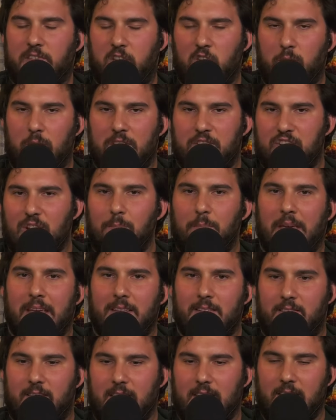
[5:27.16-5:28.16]

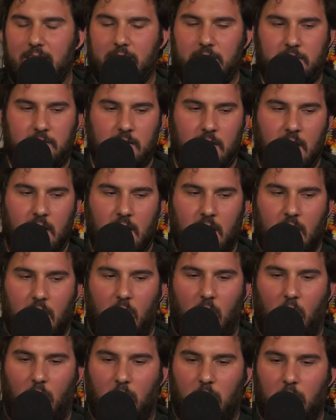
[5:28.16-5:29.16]
chimpanzees
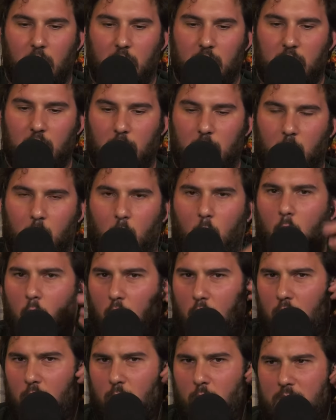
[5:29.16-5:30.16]
go to
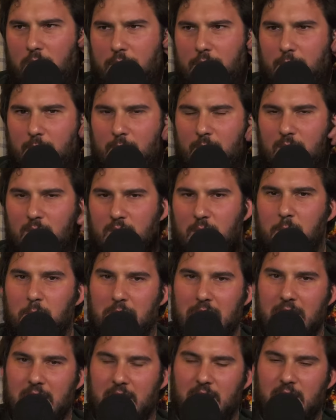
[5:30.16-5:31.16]
war with the
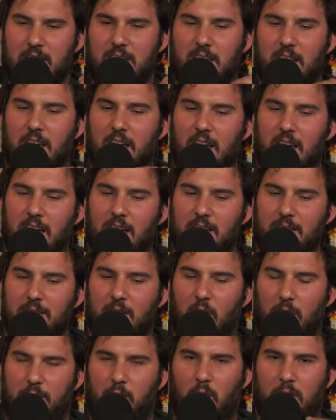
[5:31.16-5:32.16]
mean
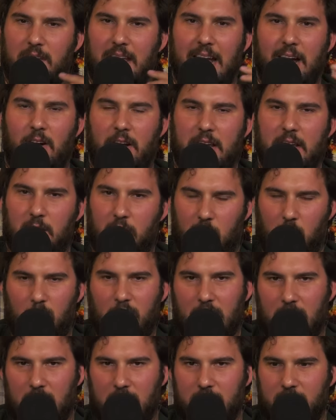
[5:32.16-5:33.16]
authoritarian
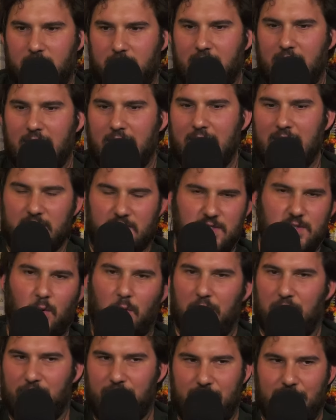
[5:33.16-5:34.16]
gorillas is
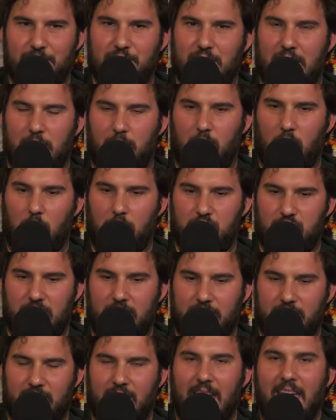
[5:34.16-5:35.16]
sort of the general
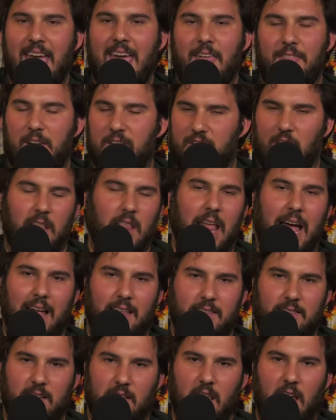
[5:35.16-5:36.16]
gist. And there's a
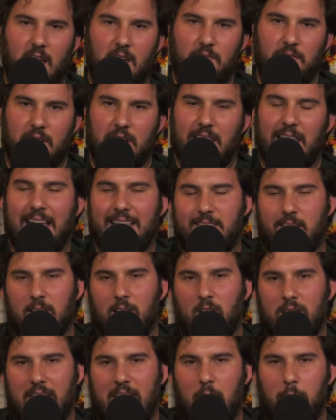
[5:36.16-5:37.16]
lot to love and a lot to
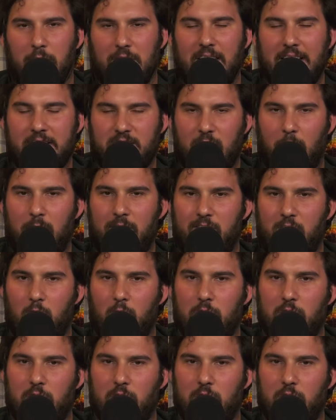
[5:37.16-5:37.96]
look at. But like some of those...